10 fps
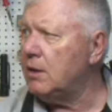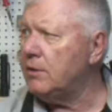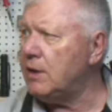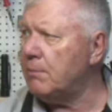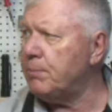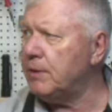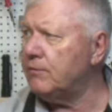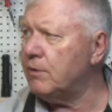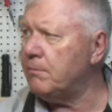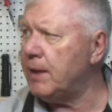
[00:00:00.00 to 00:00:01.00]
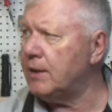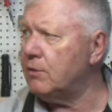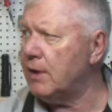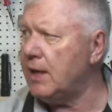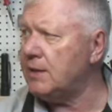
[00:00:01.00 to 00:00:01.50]
dumping from my
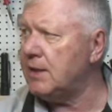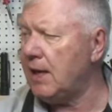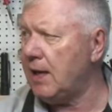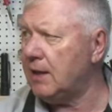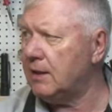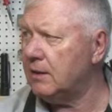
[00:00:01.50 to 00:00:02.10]
gray tank.